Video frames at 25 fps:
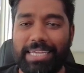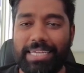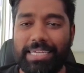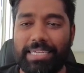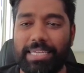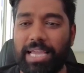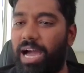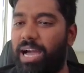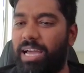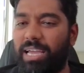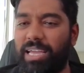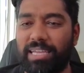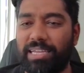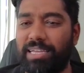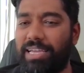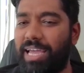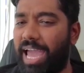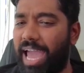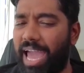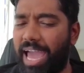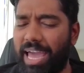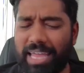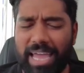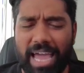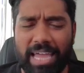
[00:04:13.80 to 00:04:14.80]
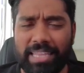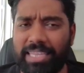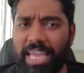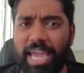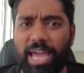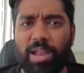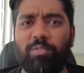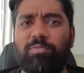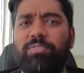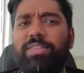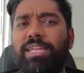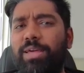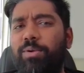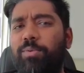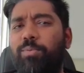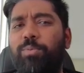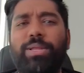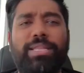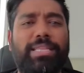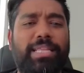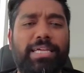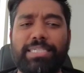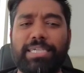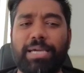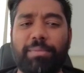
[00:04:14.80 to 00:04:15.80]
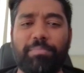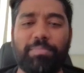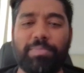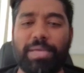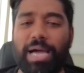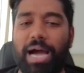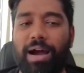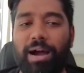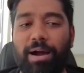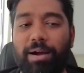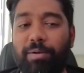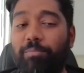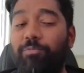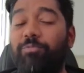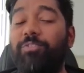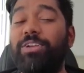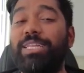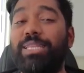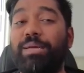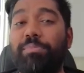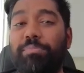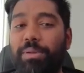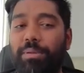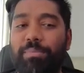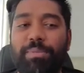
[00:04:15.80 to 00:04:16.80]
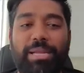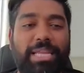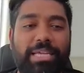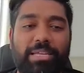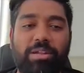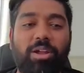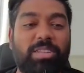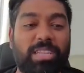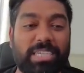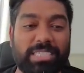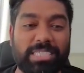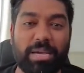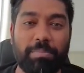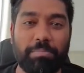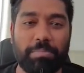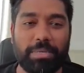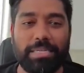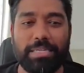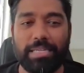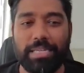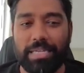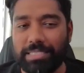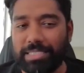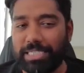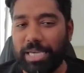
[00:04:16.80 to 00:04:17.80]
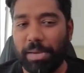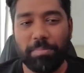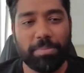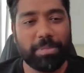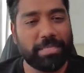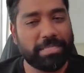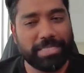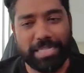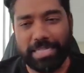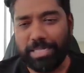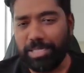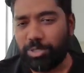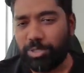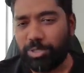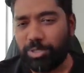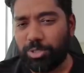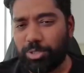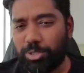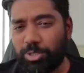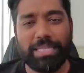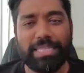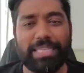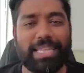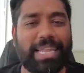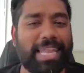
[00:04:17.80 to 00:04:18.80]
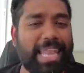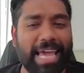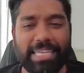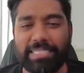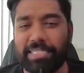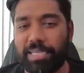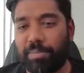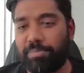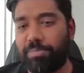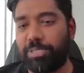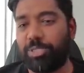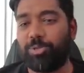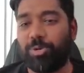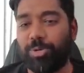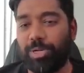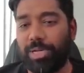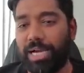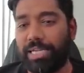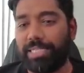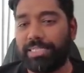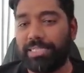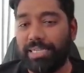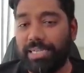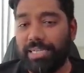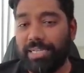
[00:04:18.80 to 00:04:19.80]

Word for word: yeah, at, at the end of the day win the champ uh win the Premier League, not the Champions League. Champions League is gonna be in the next episode, guys.